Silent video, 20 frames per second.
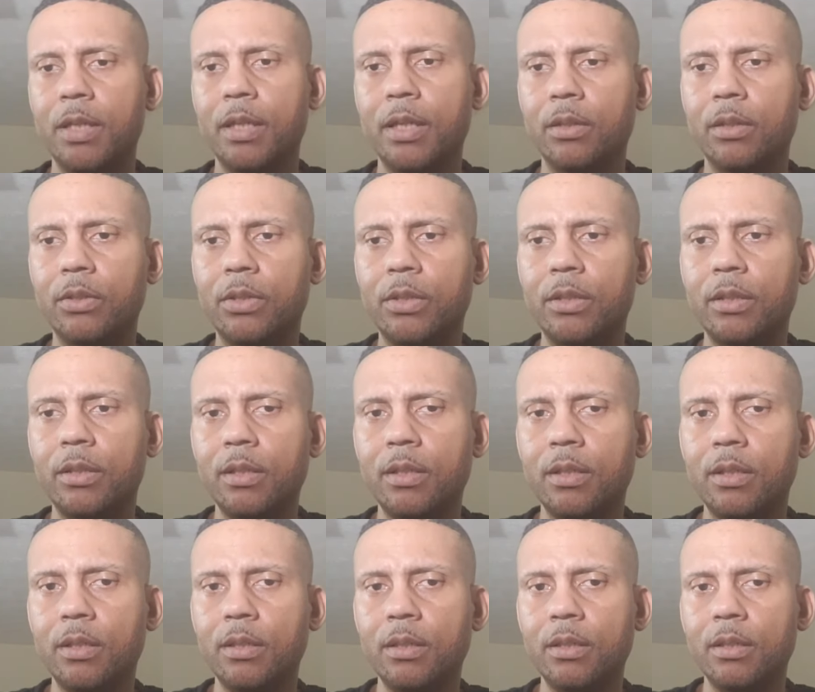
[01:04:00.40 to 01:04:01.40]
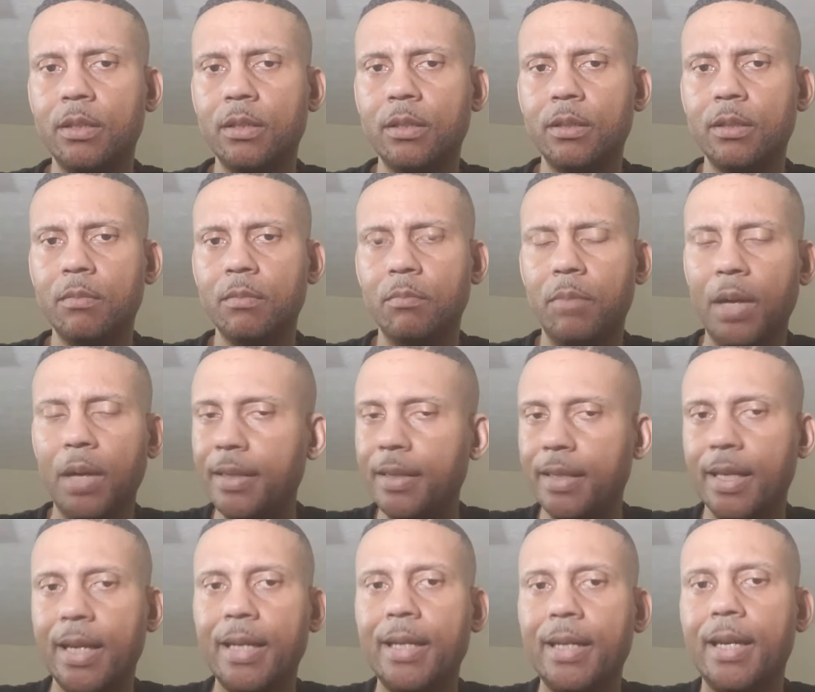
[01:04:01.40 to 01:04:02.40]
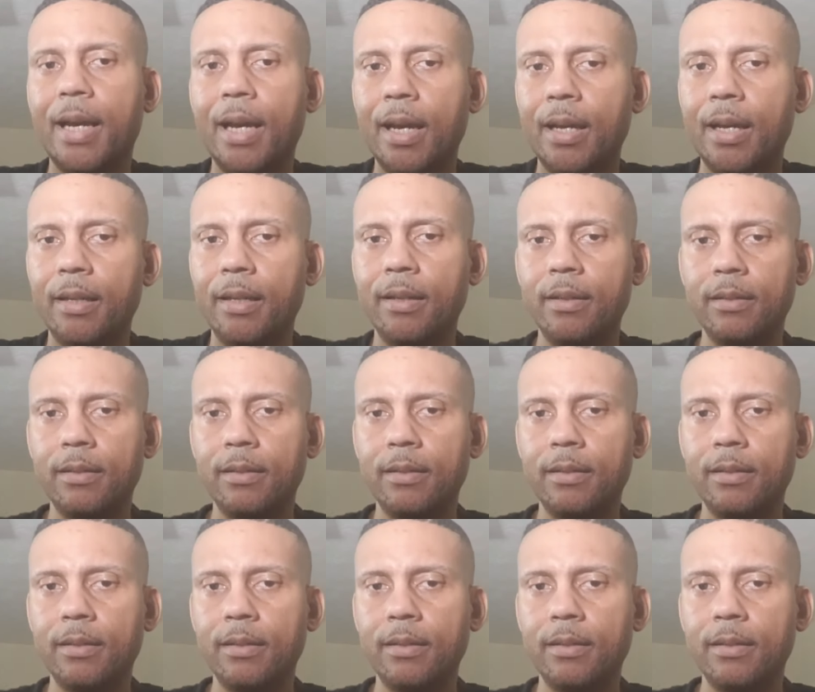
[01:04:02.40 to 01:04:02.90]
else but that guy.